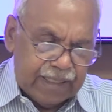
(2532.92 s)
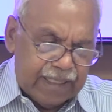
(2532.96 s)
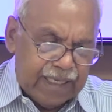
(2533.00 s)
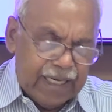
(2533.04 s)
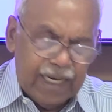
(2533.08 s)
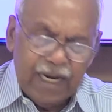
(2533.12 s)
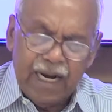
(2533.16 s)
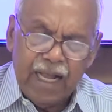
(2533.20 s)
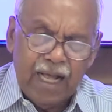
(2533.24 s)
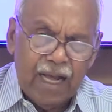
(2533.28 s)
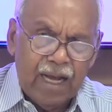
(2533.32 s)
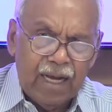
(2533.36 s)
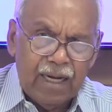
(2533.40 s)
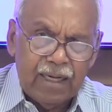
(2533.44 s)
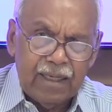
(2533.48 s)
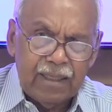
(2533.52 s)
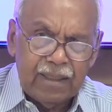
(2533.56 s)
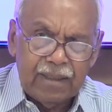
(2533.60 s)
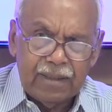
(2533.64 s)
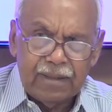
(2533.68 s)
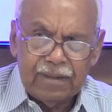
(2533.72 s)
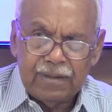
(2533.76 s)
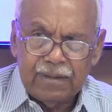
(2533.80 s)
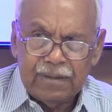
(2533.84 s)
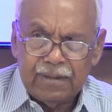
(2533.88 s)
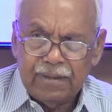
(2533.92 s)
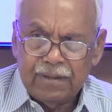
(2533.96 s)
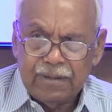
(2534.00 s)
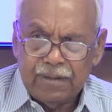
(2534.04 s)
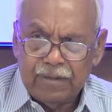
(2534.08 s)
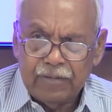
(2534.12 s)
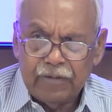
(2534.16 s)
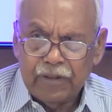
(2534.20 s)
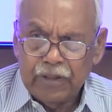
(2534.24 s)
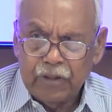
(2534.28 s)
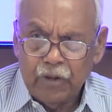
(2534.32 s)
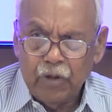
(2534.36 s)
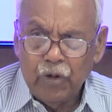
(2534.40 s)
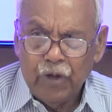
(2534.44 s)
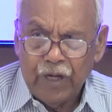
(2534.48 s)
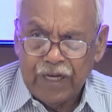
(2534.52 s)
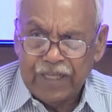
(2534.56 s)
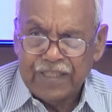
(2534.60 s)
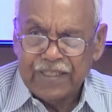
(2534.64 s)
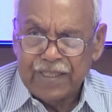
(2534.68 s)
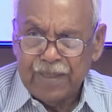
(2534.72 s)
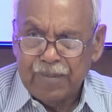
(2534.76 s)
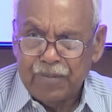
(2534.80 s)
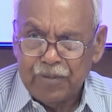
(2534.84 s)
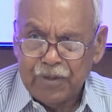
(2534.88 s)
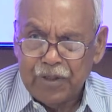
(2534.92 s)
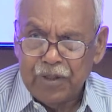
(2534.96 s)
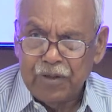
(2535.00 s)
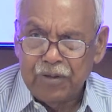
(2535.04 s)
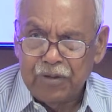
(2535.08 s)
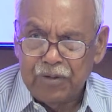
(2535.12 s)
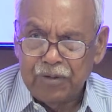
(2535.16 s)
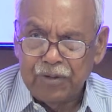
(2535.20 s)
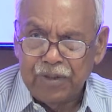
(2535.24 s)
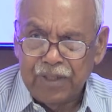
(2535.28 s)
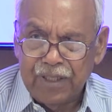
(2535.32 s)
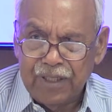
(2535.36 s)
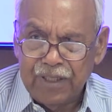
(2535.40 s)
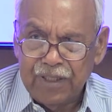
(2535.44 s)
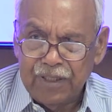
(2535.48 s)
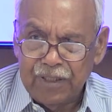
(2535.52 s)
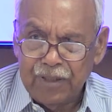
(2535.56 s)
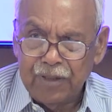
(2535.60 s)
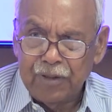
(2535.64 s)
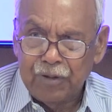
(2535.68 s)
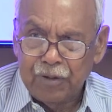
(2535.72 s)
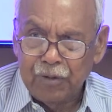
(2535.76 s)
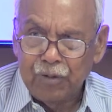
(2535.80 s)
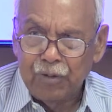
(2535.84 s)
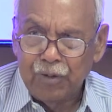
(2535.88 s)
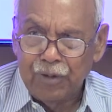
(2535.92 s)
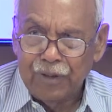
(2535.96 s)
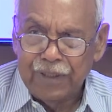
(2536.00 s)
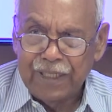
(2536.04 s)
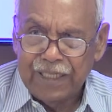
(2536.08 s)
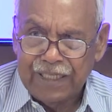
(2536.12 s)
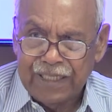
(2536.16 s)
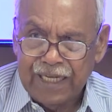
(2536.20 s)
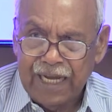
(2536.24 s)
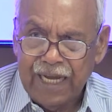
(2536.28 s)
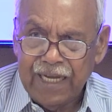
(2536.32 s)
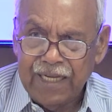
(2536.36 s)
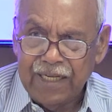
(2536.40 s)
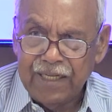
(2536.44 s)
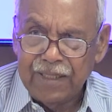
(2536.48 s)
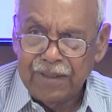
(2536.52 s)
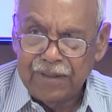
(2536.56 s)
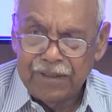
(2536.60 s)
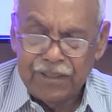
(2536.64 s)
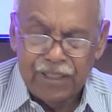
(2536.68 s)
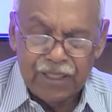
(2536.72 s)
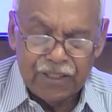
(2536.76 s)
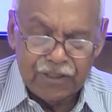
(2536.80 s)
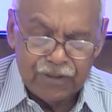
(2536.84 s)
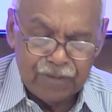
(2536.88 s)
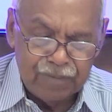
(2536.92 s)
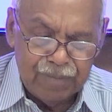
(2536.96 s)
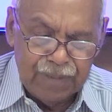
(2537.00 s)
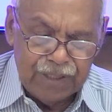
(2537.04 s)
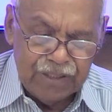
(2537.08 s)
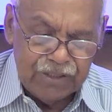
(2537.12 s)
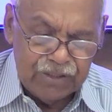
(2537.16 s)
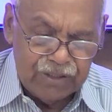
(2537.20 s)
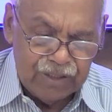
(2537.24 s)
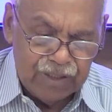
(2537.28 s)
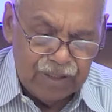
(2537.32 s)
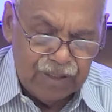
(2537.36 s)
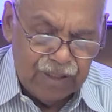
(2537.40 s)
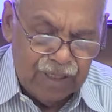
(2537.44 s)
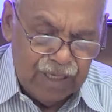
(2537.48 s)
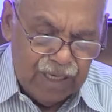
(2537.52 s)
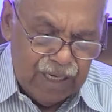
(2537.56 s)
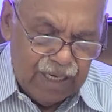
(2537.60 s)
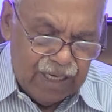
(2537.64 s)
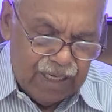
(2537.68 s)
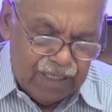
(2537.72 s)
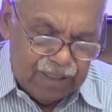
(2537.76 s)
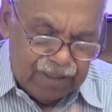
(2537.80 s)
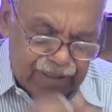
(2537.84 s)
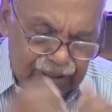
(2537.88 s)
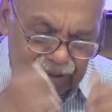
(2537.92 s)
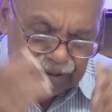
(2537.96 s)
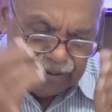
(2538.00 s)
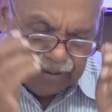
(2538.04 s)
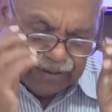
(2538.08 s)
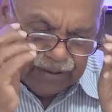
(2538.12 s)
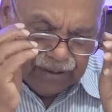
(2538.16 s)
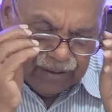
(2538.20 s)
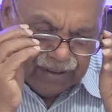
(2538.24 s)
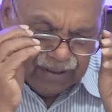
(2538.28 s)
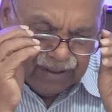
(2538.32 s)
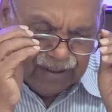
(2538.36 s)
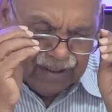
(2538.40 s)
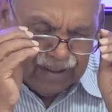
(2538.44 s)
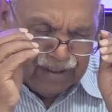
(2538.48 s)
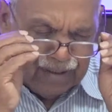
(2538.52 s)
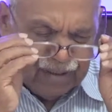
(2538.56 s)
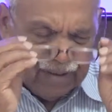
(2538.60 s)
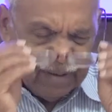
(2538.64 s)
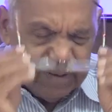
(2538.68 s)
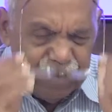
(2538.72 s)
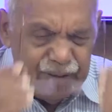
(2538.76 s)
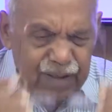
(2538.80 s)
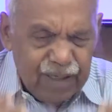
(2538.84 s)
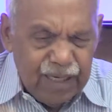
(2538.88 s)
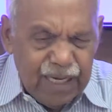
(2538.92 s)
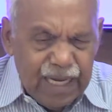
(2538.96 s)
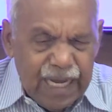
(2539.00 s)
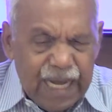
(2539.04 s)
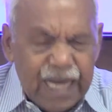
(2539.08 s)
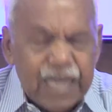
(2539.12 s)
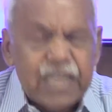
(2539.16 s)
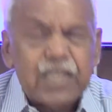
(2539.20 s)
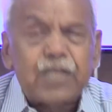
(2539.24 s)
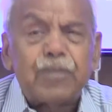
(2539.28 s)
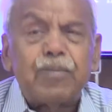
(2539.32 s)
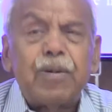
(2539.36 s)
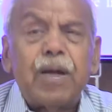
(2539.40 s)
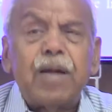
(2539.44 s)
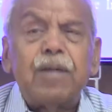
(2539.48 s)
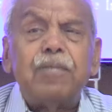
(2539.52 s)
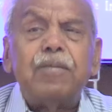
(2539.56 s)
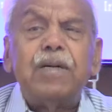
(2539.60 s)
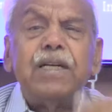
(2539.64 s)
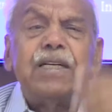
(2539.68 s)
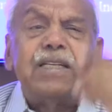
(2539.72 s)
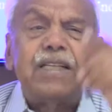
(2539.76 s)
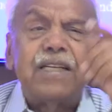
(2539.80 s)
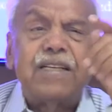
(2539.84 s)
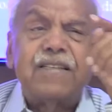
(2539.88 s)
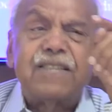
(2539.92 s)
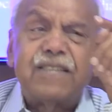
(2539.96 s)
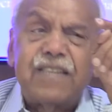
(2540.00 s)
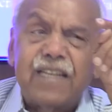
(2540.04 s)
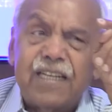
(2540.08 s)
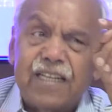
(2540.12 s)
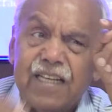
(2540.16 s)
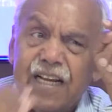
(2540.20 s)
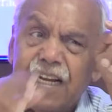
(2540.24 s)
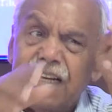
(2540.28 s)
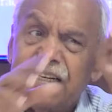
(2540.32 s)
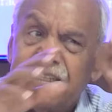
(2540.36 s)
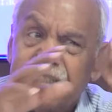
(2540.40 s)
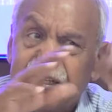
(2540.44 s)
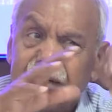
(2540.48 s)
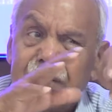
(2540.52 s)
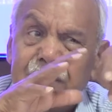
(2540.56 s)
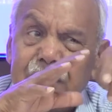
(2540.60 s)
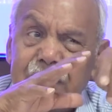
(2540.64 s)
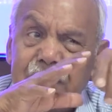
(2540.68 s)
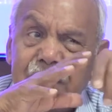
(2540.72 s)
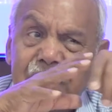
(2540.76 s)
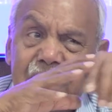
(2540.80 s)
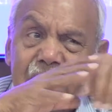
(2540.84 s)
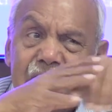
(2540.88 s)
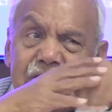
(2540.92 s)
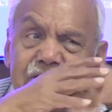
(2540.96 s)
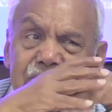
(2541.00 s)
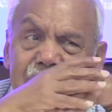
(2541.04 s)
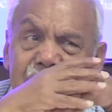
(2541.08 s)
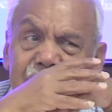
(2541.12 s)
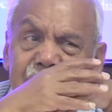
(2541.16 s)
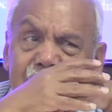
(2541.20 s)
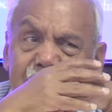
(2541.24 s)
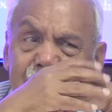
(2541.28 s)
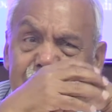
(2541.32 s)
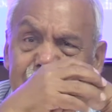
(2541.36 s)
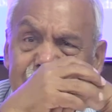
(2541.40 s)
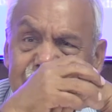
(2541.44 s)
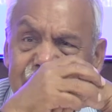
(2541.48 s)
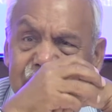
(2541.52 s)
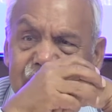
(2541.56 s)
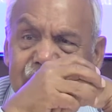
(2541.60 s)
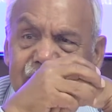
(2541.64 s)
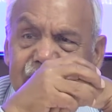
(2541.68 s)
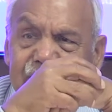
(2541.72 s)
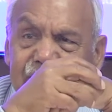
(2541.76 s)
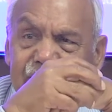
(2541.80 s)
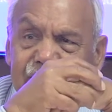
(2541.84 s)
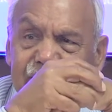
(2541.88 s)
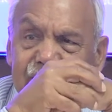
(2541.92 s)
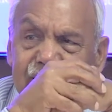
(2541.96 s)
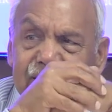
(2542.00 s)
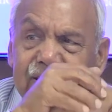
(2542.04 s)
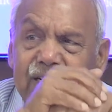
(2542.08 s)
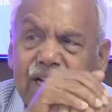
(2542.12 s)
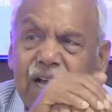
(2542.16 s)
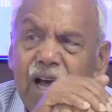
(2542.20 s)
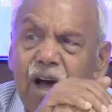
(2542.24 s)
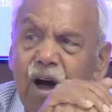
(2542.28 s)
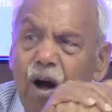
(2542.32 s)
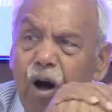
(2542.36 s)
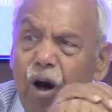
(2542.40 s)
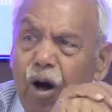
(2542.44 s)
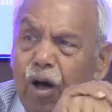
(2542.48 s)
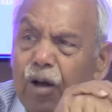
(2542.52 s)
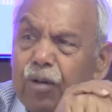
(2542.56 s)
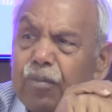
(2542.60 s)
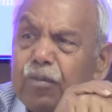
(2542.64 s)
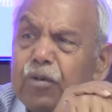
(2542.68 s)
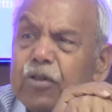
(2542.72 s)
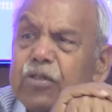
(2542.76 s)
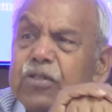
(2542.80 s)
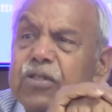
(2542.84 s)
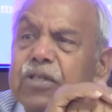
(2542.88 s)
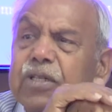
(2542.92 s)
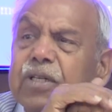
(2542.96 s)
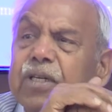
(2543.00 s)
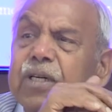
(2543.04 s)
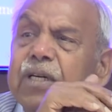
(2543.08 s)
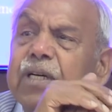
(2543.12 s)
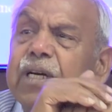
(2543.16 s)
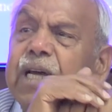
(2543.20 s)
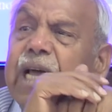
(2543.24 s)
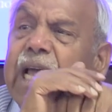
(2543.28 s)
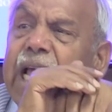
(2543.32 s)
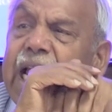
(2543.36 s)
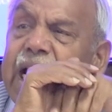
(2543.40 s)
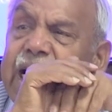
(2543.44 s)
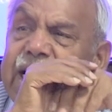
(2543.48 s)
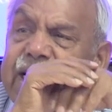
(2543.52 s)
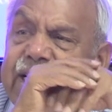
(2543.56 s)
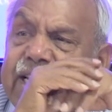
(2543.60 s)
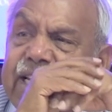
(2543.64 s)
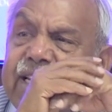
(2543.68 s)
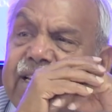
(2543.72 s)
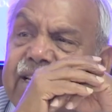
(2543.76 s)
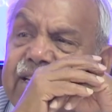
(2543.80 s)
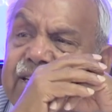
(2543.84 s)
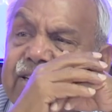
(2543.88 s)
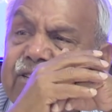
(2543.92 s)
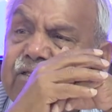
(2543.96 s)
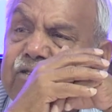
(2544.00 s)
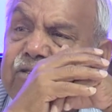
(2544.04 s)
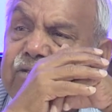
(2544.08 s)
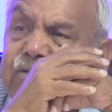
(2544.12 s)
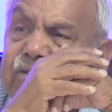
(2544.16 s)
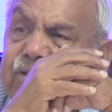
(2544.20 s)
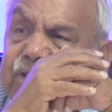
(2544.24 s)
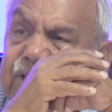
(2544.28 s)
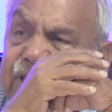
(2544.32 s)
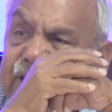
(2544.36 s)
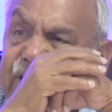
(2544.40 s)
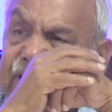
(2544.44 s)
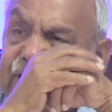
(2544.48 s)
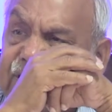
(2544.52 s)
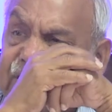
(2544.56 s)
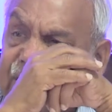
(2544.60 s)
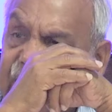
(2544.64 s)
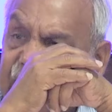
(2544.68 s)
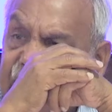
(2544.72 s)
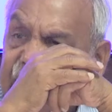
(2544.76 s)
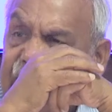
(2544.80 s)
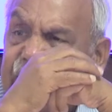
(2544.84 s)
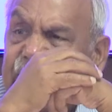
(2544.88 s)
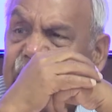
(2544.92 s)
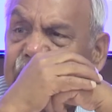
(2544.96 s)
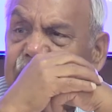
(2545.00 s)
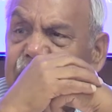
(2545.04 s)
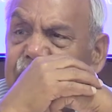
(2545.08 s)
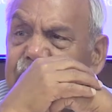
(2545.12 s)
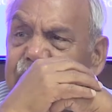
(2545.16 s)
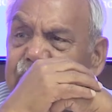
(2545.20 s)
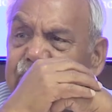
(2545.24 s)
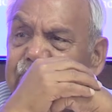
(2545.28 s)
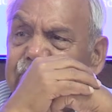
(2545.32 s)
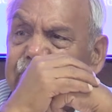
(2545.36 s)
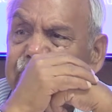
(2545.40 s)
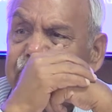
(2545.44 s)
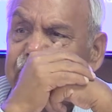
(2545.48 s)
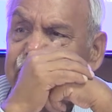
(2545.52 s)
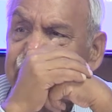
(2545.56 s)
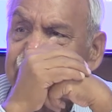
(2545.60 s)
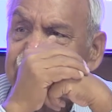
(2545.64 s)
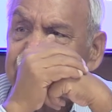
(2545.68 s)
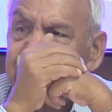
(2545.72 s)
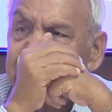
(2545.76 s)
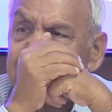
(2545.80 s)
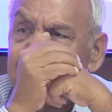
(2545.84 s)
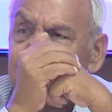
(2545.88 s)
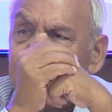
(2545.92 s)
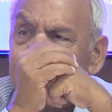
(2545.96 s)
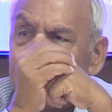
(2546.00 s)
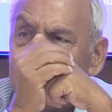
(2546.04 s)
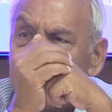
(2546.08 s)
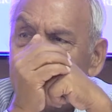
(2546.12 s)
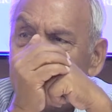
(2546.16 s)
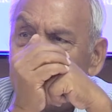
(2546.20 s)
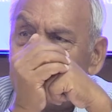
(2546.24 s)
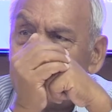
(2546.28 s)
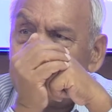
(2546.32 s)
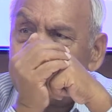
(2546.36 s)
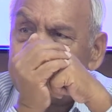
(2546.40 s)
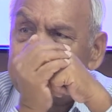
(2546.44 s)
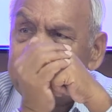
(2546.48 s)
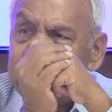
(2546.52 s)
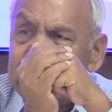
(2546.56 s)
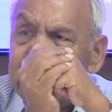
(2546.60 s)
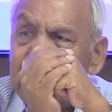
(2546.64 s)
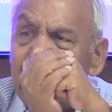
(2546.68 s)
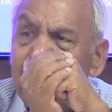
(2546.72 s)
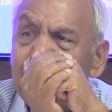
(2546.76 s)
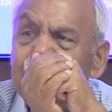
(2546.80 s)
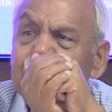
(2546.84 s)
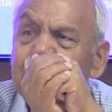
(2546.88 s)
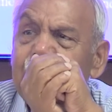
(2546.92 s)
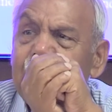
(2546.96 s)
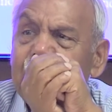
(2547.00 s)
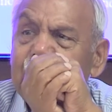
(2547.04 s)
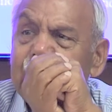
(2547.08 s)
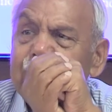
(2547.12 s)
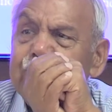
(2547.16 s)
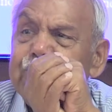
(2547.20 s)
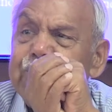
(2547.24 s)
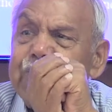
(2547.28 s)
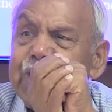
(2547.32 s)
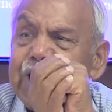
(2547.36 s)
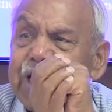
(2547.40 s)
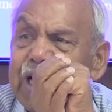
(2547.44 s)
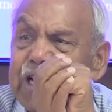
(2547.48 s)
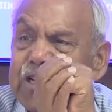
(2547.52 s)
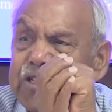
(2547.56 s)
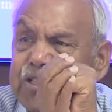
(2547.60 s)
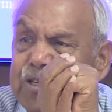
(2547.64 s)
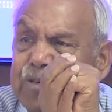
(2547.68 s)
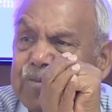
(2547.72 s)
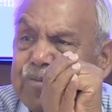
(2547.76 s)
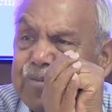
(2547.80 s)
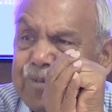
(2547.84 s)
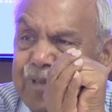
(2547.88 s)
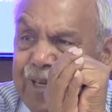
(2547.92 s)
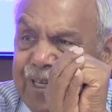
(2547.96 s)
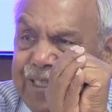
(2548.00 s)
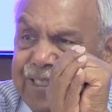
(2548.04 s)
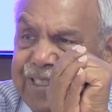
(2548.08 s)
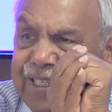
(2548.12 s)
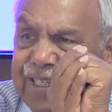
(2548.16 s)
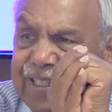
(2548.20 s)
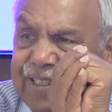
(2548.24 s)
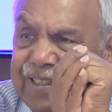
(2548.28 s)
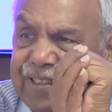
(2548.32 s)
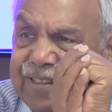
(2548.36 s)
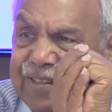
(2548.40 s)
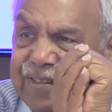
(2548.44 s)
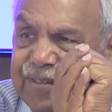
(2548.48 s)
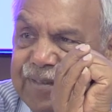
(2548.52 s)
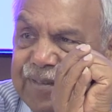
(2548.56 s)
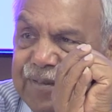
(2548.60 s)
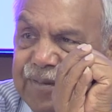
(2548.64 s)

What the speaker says: Kheda was no exception to the rule that I just mentioned. The third experiment on satellite communication that was conducted almost 18 years later was the Jhabua Communication Project.